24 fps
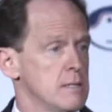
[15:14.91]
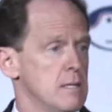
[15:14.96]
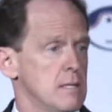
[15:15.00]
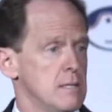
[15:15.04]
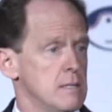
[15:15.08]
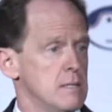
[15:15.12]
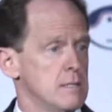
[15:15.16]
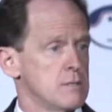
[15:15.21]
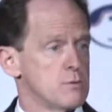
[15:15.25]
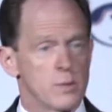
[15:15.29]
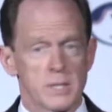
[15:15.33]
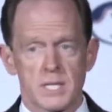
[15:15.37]

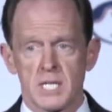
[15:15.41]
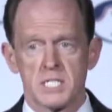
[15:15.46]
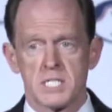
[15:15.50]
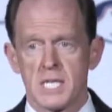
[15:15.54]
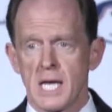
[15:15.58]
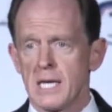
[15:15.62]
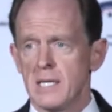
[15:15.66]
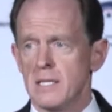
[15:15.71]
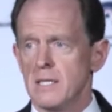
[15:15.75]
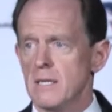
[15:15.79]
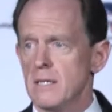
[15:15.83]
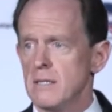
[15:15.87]
That's what they
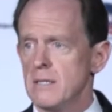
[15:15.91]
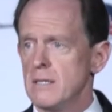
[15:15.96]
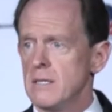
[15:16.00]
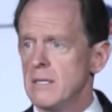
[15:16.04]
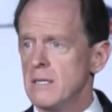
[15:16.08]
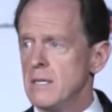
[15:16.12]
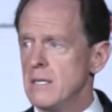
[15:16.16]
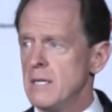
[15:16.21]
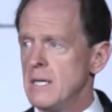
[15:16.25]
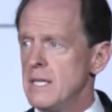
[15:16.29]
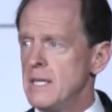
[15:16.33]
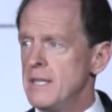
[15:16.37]
said.
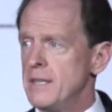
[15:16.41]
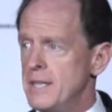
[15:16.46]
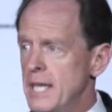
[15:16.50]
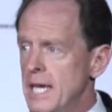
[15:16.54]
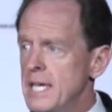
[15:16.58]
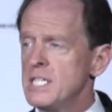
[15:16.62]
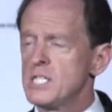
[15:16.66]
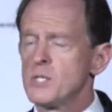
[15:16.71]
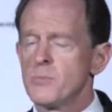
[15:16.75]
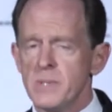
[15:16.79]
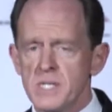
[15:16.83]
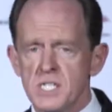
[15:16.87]

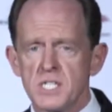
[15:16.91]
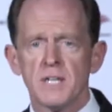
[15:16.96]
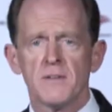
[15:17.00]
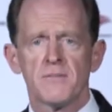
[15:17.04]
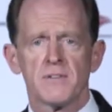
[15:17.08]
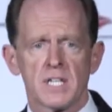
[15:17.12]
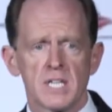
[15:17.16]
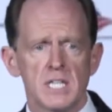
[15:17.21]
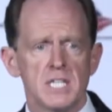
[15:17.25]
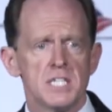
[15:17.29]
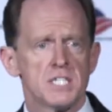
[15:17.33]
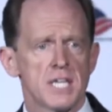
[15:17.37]
They
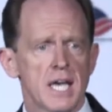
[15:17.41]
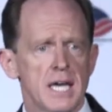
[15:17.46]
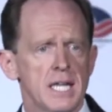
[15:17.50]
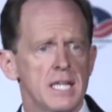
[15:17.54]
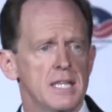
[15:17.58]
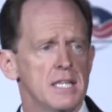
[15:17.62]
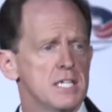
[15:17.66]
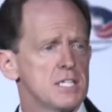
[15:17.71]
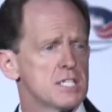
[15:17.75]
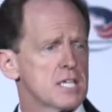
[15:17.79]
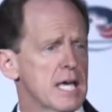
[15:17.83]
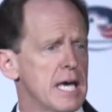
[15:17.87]
specifically said in
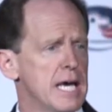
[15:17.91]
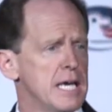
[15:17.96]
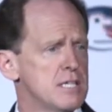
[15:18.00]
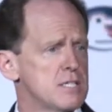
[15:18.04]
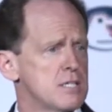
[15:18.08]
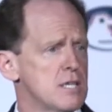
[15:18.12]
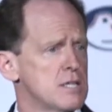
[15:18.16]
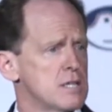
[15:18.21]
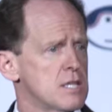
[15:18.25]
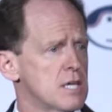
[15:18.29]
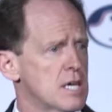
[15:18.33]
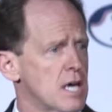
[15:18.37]
this case
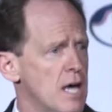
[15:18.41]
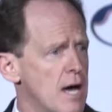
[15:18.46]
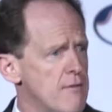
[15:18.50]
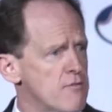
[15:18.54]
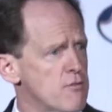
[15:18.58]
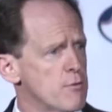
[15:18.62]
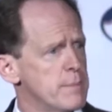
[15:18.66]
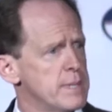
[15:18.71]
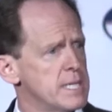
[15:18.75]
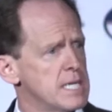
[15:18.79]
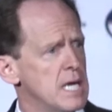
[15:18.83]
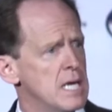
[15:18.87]
that the
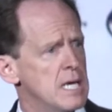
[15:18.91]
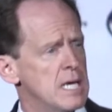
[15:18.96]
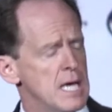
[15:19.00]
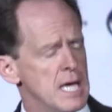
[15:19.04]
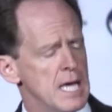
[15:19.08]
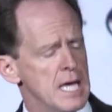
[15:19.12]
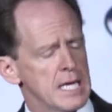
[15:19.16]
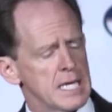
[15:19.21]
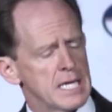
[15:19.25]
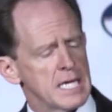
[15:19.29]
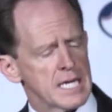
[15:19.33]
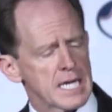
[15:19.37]
government
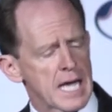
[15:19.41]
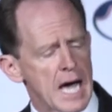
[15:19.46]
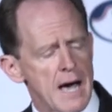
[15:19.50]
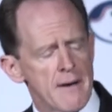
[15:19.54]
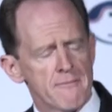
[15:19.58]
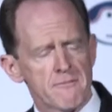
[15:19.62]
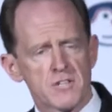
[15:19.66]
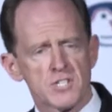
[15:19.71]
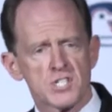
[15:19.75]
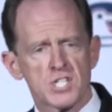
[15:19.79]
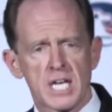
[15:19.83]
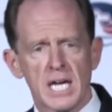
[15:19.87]
can
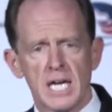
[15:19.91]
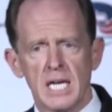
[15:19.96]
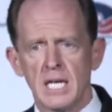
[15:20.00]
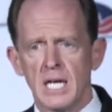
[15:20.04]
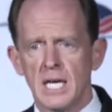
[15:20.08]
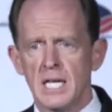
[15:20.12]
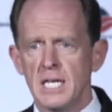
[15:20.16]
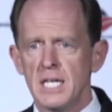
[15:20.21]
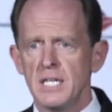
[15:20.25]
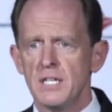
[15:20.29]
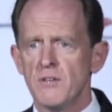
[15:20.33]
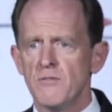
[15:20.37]
confiscate
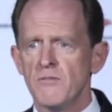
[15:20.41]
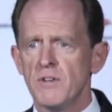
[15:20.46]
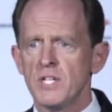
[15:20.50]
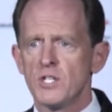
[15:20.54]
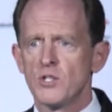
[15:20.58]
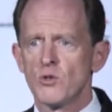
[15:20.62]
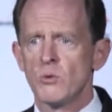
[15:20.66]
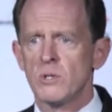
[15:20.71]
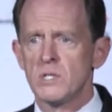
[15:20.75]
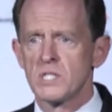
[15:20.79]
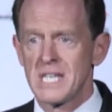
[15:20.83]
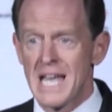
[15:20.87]
an
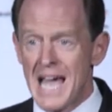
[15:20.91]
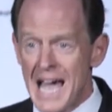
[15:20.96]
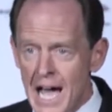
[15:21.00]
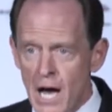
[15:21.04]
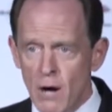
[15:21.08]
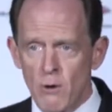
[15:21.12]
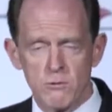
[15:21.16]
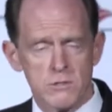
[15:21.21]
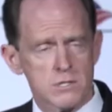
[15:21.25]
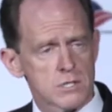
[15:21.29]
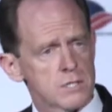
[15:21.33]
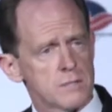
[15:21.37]
individual's
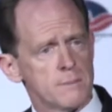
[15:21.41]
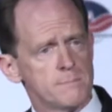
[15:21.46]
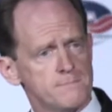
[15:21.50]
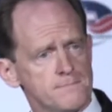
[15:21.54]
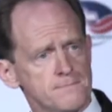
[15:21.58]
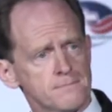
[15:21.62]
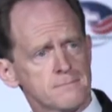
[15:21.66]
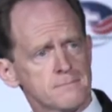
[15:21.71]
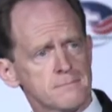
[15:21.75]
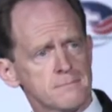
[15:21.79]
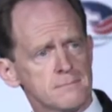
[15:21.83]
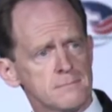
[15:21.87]
house
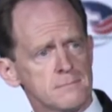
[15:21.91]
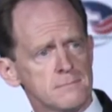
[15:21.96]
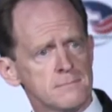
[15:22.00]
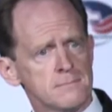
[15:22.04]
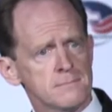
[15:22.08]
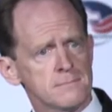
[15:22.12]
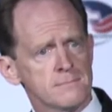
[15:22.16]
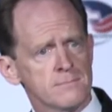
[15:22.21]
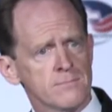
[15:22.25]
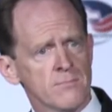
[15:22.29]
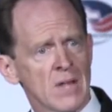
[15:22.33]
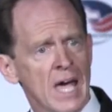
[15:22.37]

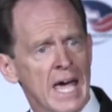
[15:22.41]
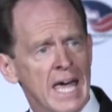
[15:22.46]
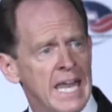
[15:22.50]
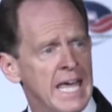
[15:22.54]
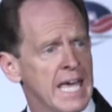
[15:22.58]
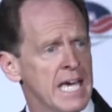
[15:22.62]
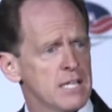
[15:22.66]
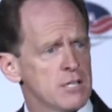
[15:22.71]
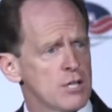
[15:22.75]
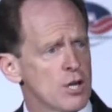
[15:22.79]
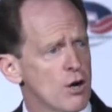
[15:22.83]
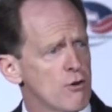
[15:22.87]
and
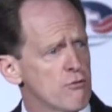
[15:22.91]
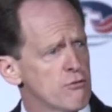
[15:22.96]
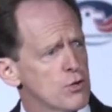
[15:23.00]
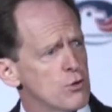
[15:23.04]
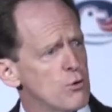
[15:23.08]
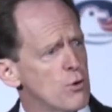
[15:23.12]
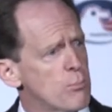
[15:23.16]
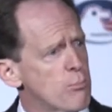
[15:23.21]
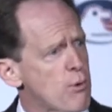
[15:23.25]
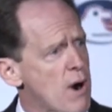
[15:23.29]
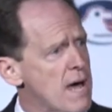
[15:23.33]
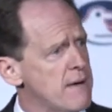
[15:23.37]
hand it over to
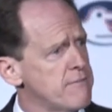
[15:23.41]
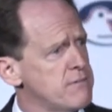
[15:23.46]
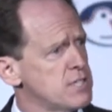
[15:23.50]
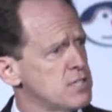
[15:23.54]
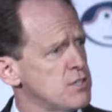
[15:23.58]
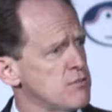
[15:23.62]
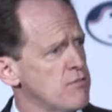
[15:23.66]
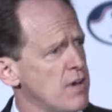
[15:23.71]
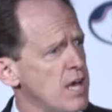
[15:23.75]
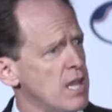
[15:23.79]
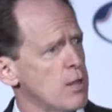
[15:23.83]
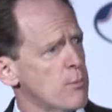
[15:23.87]
a private
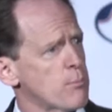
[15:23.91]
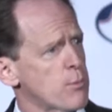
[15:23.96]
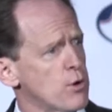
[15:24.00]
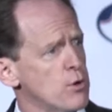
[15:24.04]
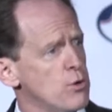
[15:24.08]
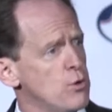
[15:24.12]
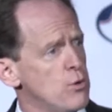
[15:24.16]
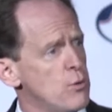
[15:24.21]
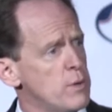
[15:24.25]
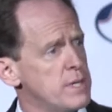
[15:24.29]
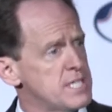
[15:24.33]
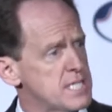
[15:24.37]
developer
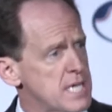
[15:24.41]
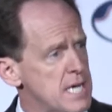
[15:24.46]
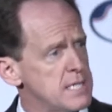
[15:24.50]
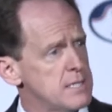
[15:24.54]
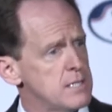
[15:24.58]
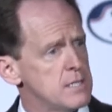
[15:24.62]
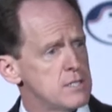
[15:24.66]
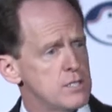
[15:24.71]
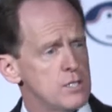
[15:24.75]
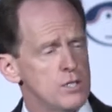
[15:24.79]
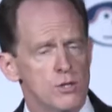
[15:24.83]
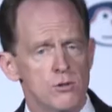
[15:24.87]
who
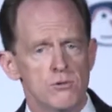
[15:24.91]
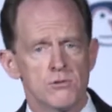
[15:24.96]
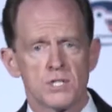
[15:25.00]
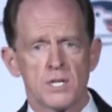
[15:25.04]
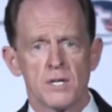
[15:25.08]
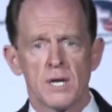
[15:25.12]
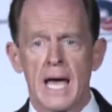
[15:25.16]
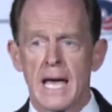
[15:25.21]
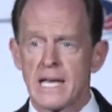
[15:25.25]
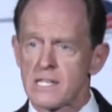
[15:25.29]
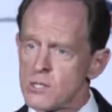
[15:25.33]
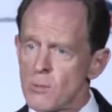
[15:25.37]
intended to use
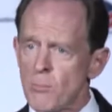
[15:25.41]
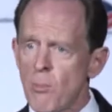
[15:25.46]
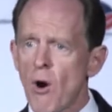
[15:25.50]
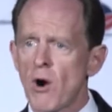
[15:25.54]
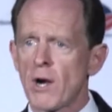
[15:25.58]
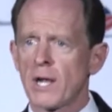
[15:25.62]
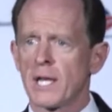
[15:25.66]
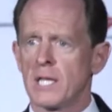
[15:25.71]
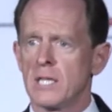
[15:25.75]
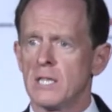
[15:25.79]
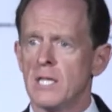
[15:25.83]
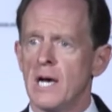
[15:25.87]
it as a
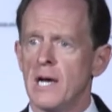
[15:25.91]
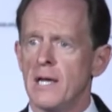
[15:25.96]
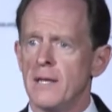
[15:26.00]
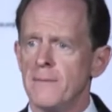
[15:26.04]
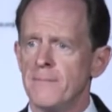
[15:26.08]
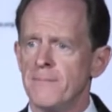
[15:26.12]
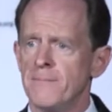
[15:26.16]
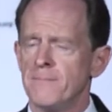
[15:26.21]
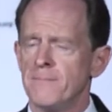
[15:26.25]
parking lot.